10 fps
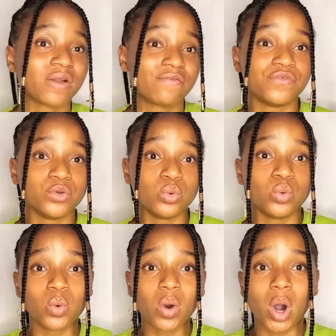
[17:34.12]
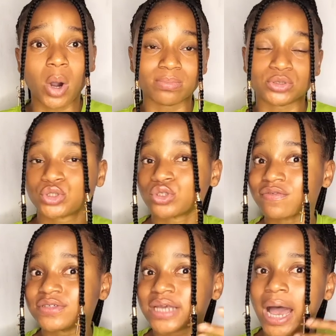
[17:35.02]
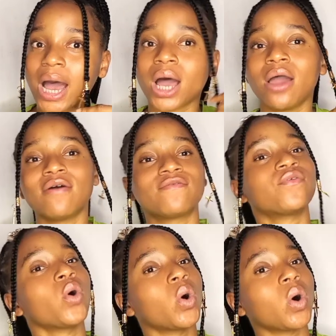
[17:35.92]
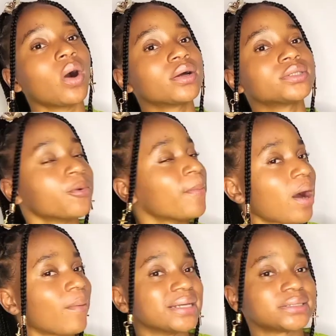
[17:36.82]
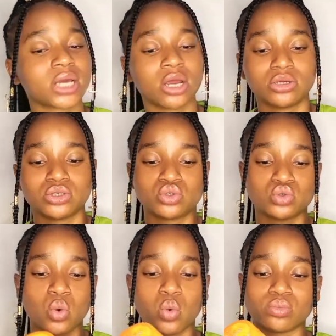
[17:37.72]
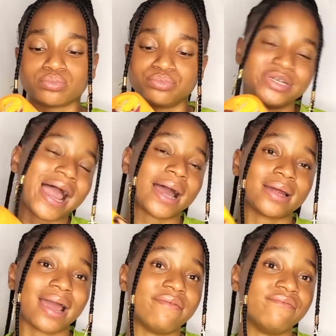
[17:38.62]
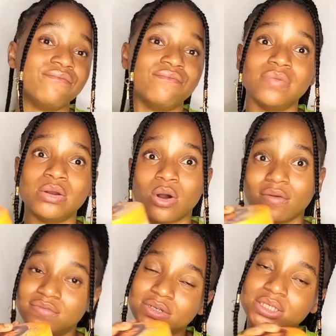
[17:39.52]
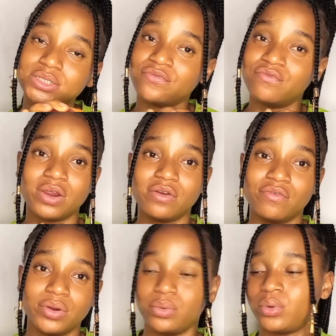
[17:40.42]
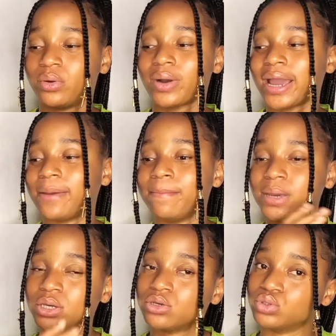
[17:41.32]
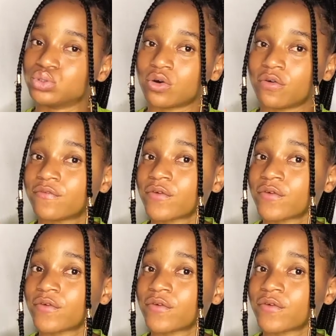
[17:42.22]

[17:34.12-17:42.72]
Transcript: feel um softer for some hours so yeah i love this very very well i make use of